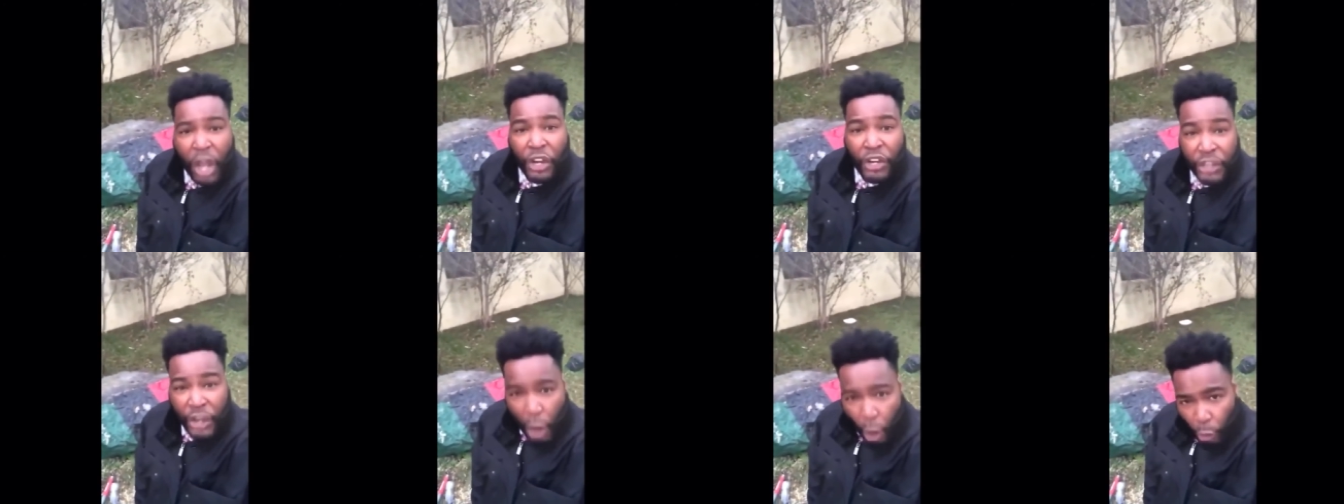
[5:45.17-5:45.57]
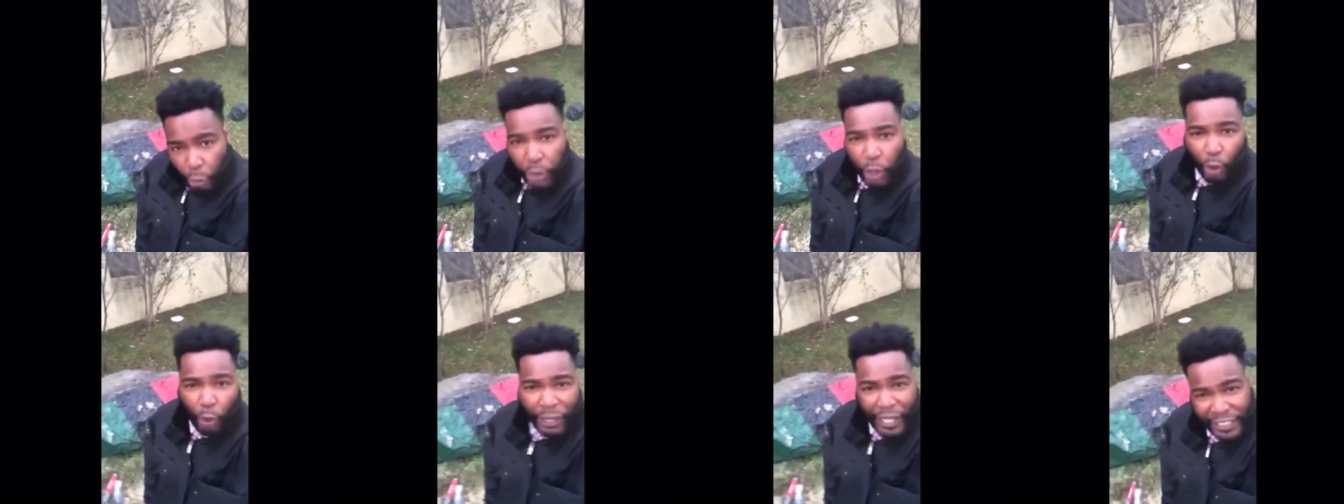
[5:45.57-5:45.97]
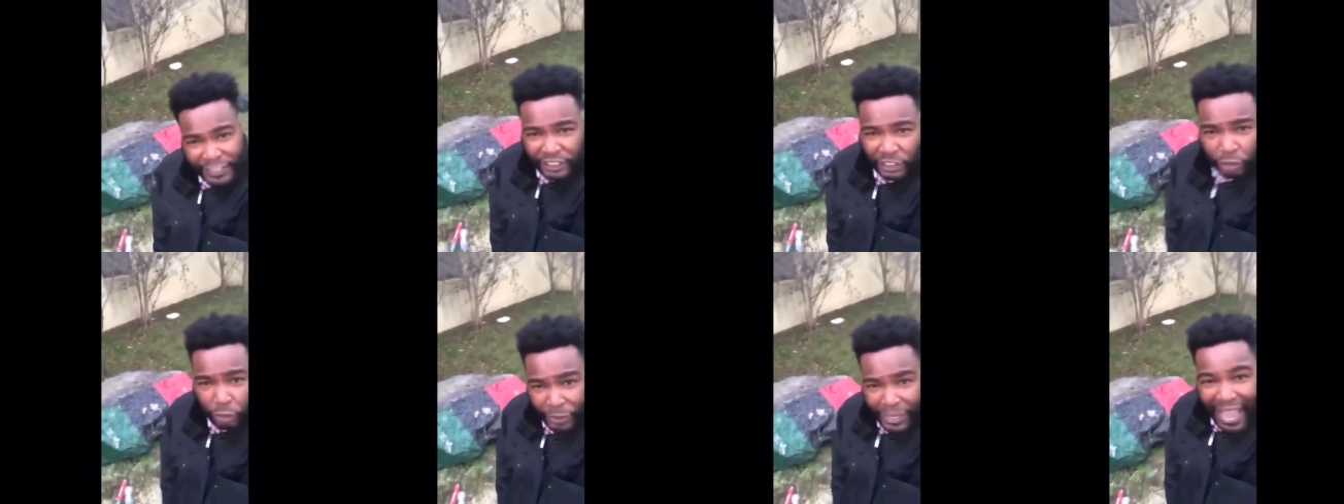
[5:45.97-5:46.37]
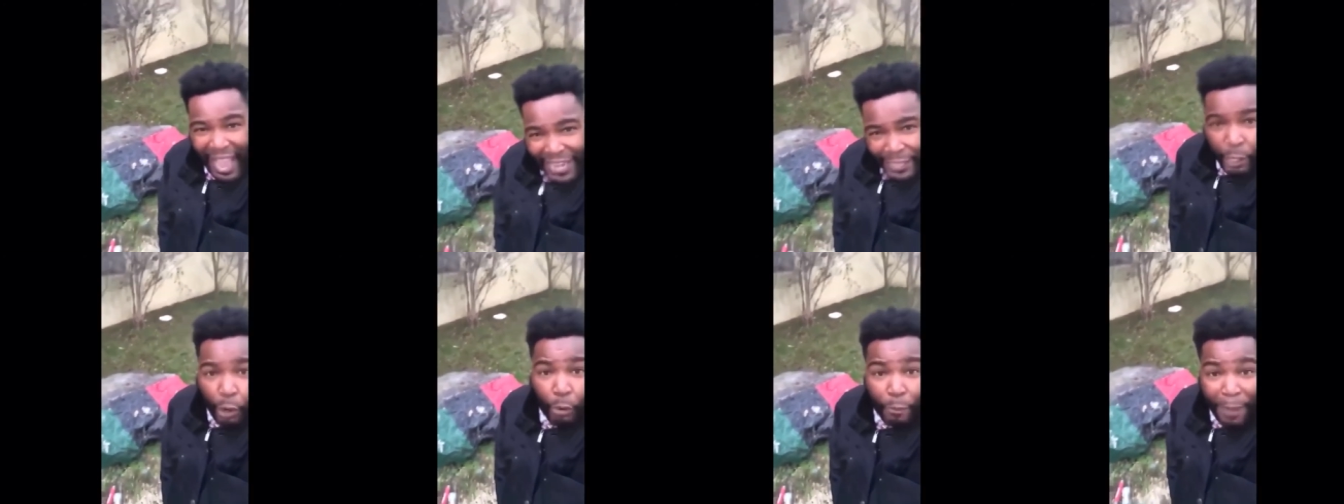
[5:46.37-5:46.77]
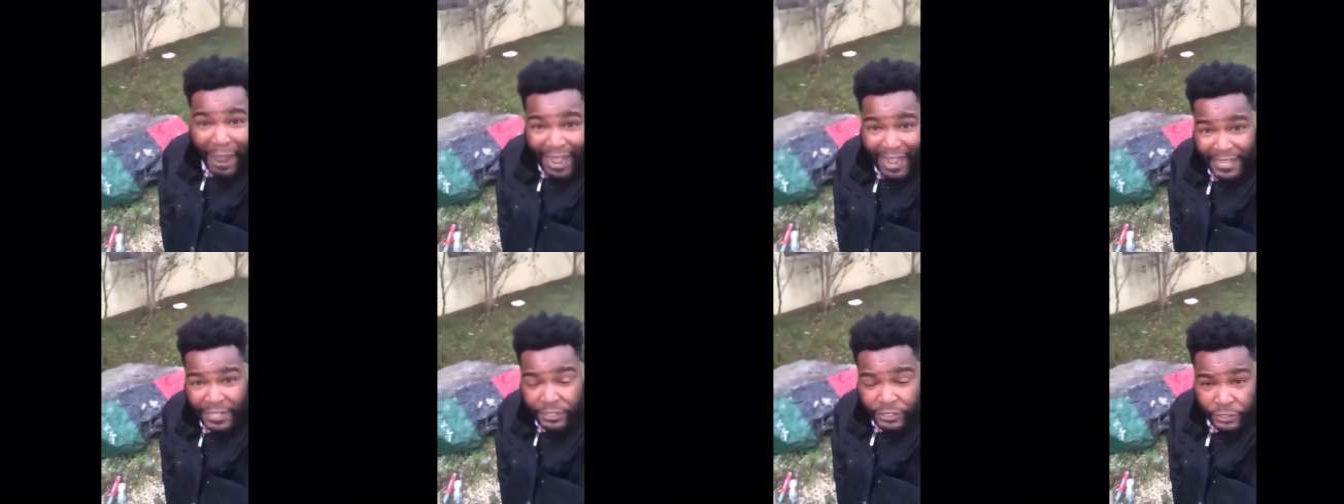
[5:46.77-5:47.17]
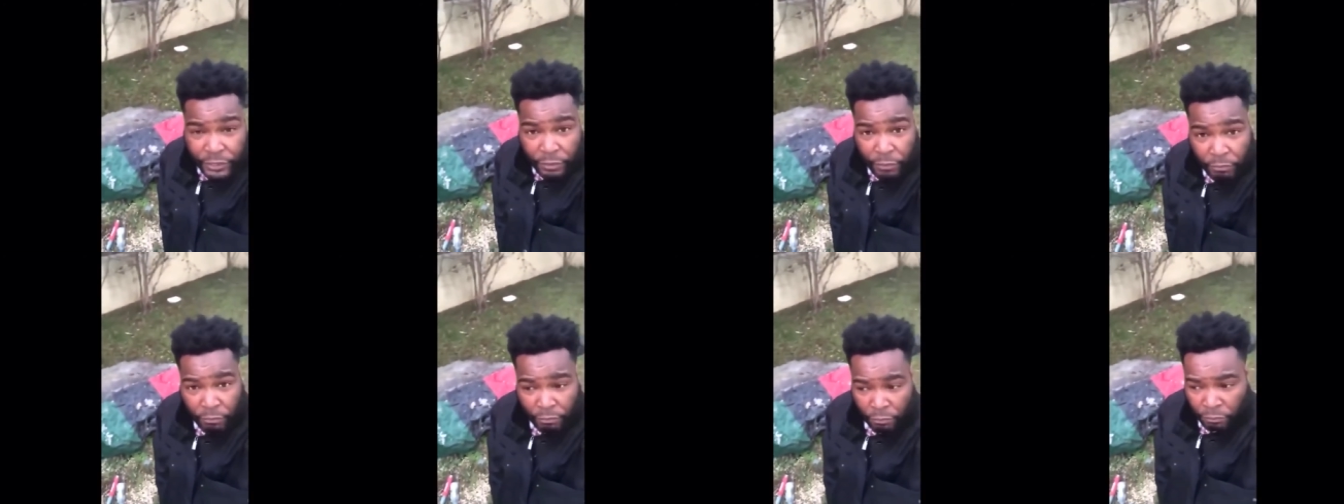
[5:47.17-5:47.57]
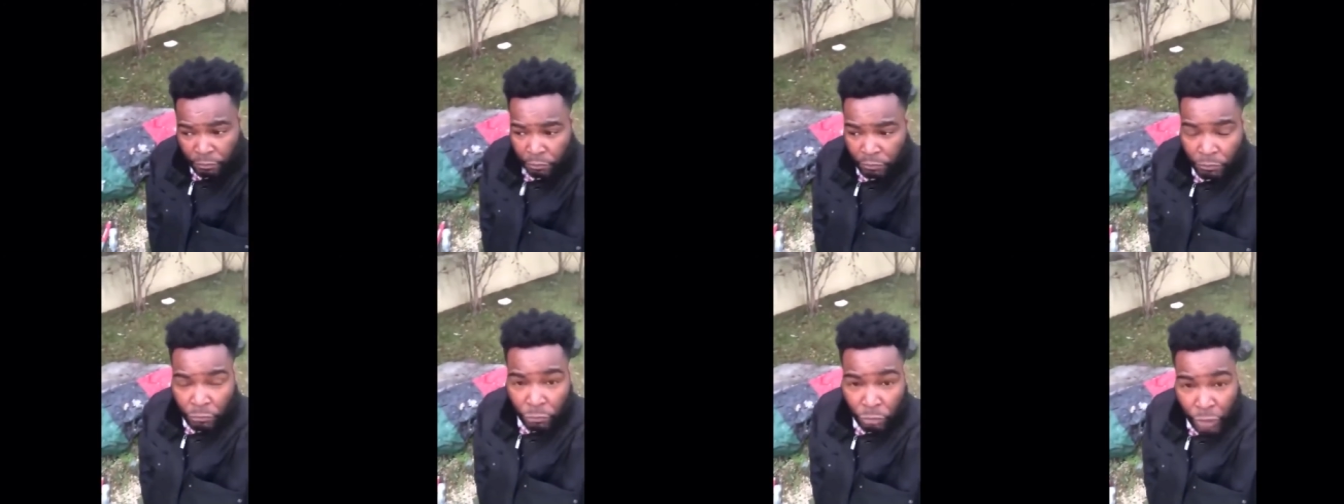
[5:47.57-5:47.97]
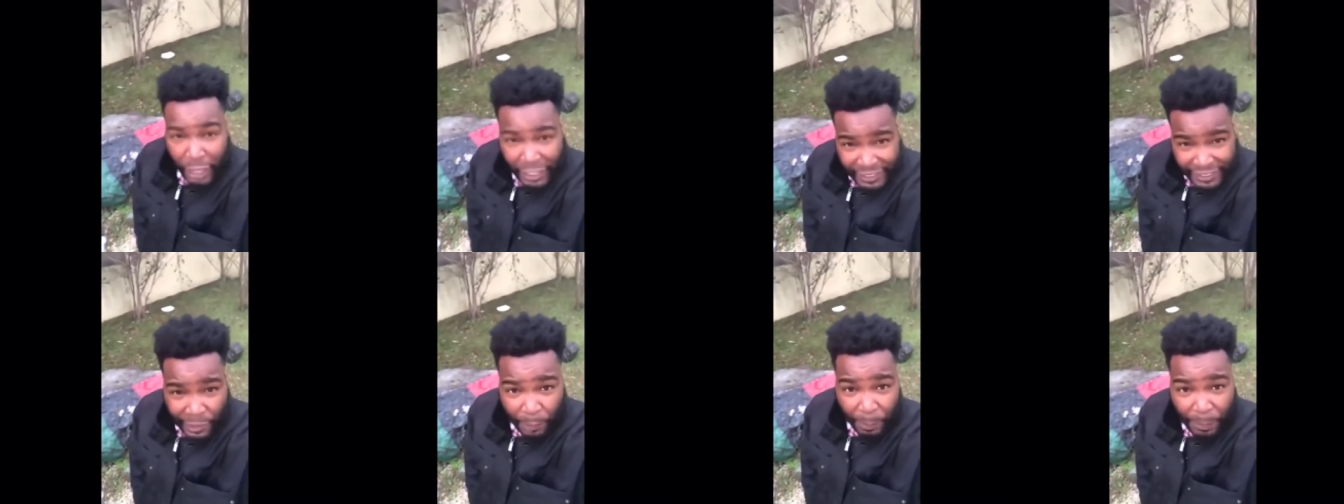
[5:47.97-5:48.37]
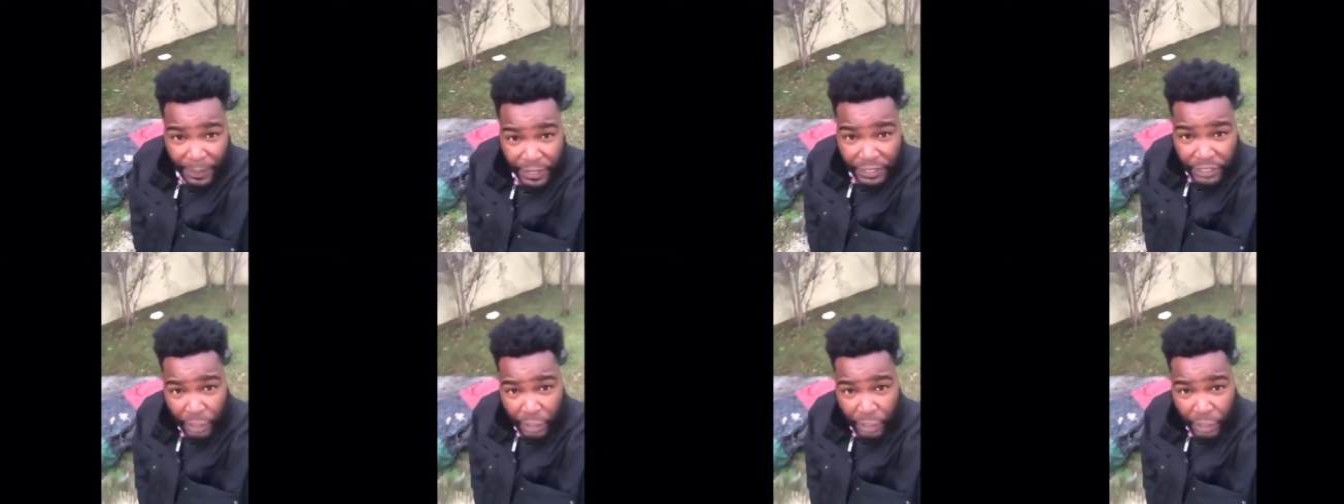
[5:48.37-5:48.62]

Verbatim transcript: Know your history. I know mine's. Rest in peace,